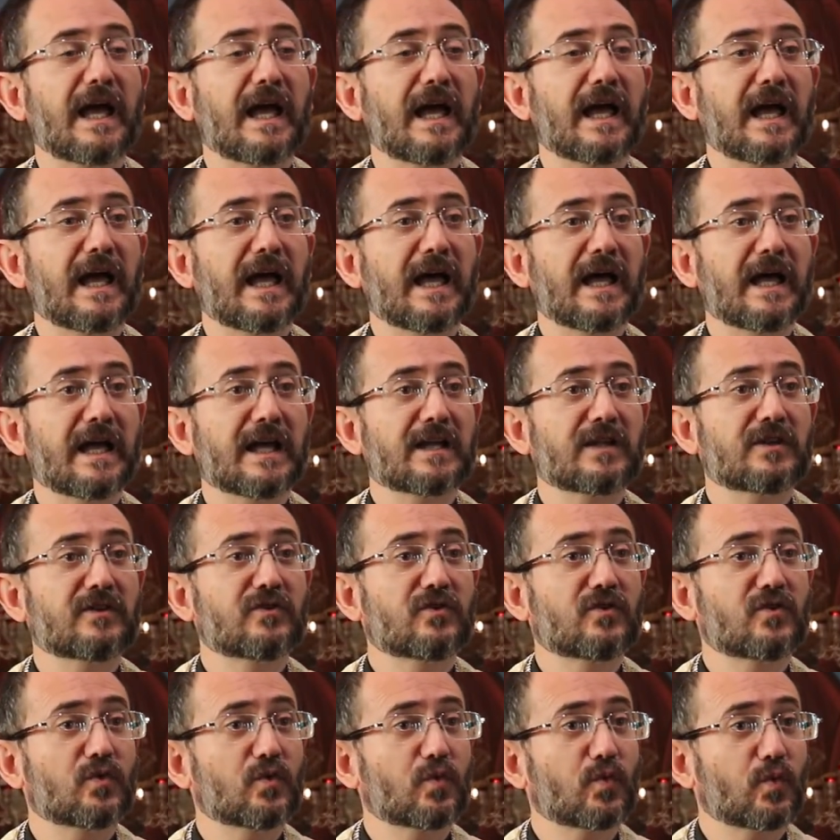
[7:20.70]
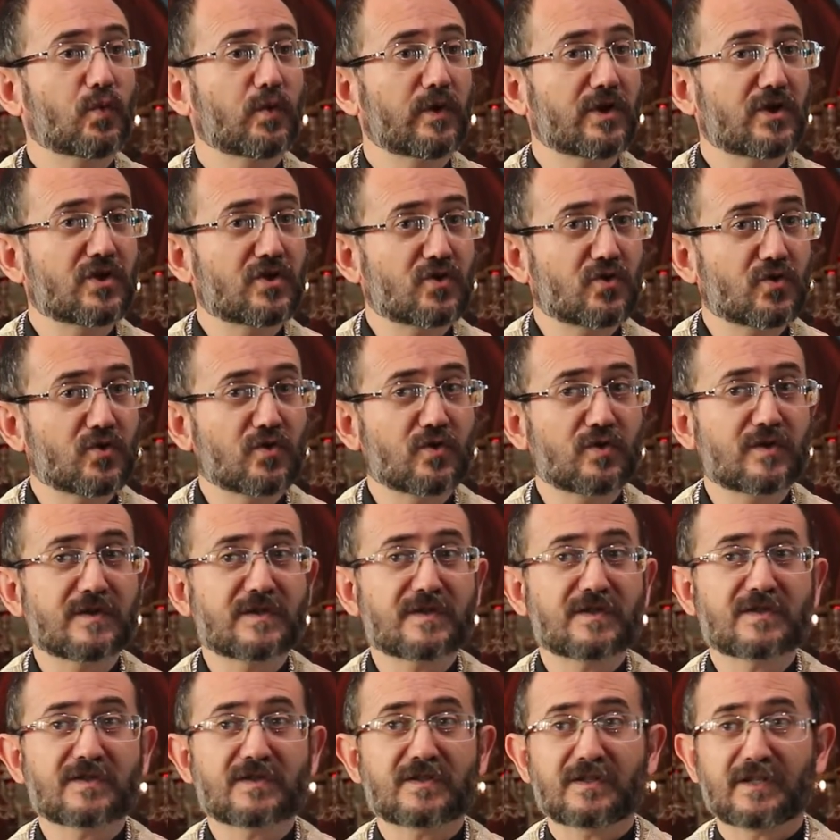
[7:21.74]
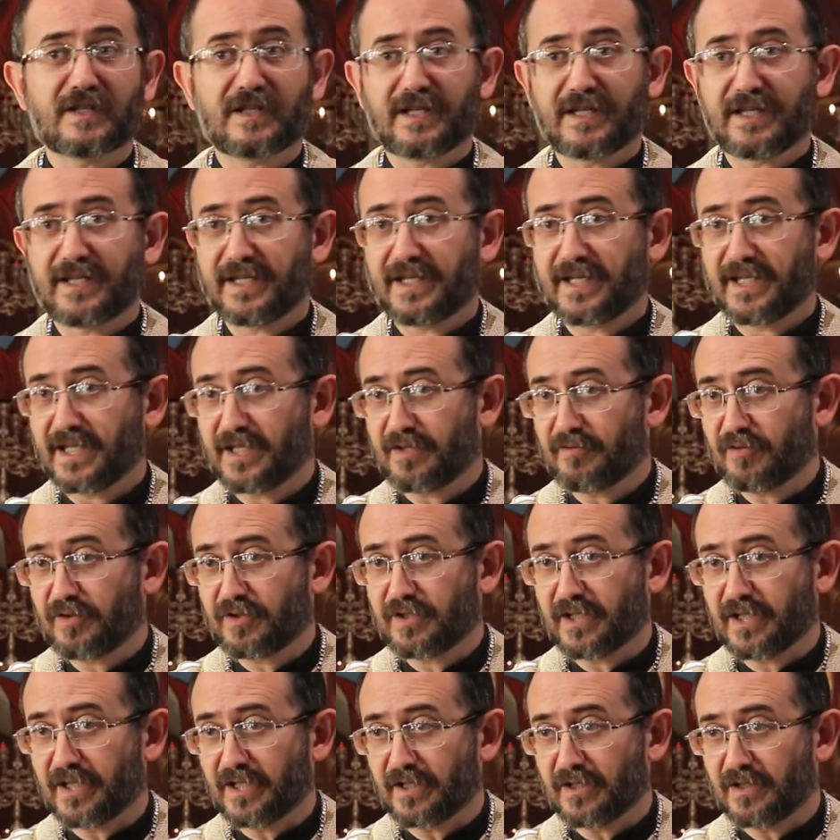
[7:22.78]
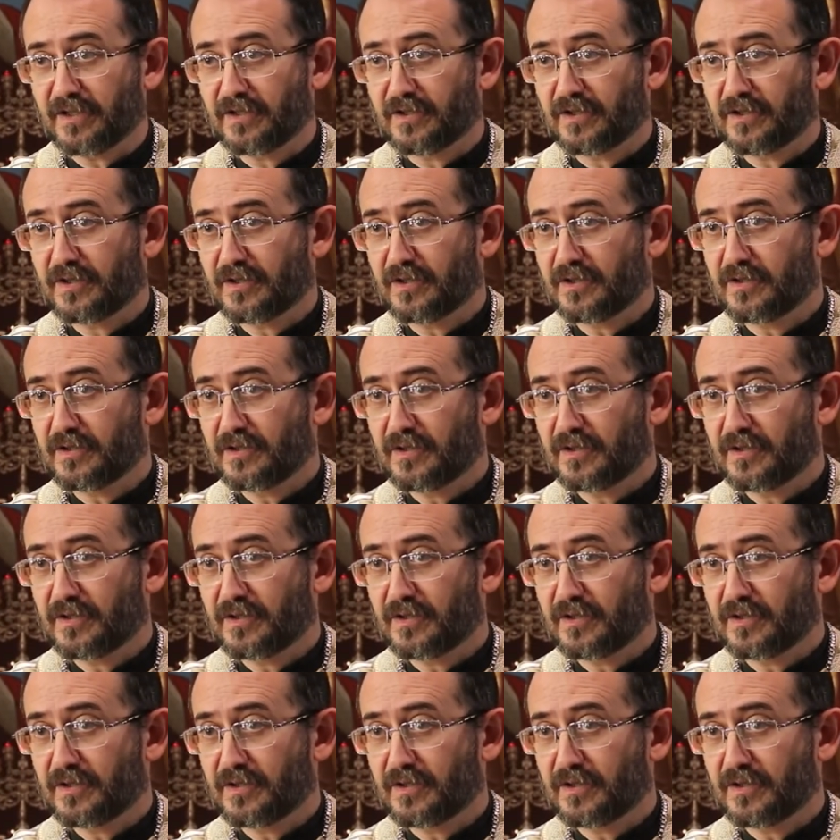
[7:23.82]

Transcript: And we choose every day.